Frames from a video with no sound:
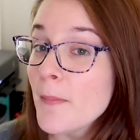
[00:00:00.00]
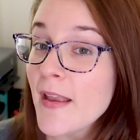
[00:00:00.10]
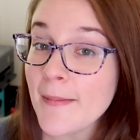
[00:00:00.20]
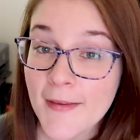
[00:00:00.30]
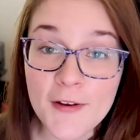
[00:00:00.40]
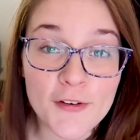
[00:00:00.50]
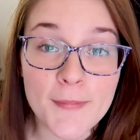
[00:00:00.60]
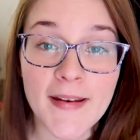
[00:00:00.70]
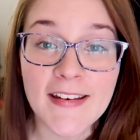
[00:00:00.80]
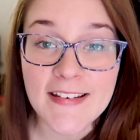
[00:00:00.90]
maybe you're
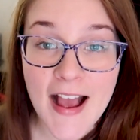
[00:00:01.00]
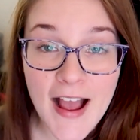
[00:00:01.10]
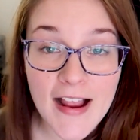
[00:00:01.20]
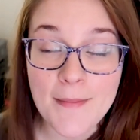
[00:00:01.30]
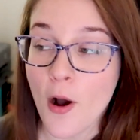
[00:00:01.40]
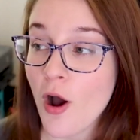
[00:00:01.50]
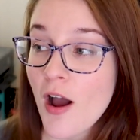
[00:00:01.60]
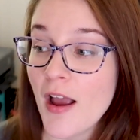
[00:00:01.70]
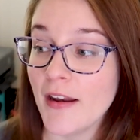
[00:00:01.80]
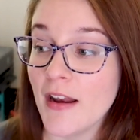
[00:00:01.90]
spending time
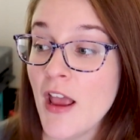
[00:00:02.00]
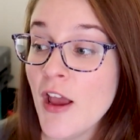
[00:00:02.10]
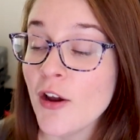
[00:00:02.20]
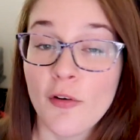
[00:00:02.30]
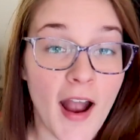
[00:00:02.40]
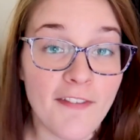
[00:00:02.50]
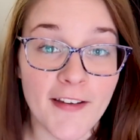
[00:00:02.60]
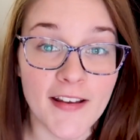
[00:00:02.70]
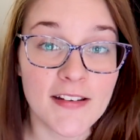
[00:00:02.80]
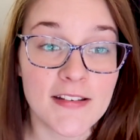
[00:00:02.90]
on
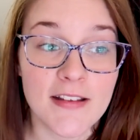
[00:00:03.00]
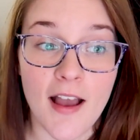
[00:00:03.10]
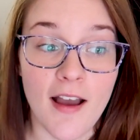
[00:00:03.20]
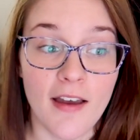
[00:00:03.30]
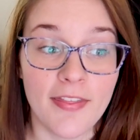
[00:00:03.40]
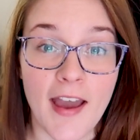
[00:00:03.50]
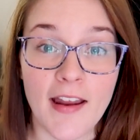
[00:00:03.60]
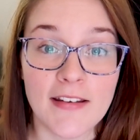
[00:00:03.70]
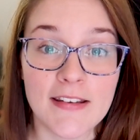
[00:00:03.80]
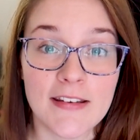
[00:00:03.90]
graphics
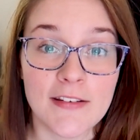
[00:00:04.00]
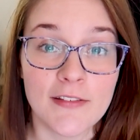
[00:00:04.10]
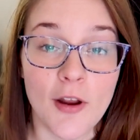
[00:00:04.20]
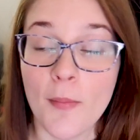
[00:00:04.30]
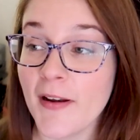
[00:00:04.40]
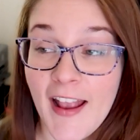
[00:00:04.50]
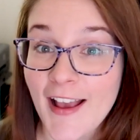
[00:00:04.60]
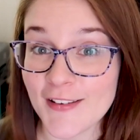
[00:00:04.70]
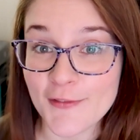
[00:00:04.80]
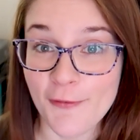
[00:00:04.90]
that nobody
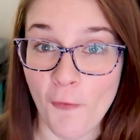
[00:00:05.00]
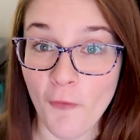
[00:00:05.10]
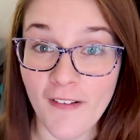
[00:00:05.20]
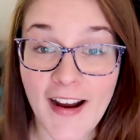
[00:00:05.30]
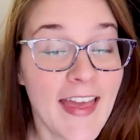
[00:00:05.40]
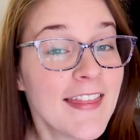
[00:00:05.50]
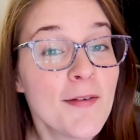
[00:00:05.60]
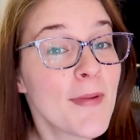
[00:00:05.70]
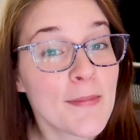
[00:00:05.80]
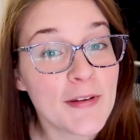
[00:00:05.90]
asked for and that
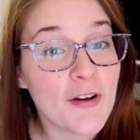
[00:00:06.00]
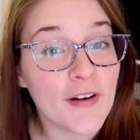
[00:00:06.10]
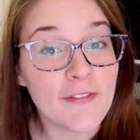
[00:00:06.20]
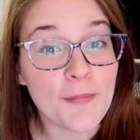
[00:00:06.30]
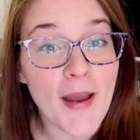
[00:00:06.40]
maybe don't even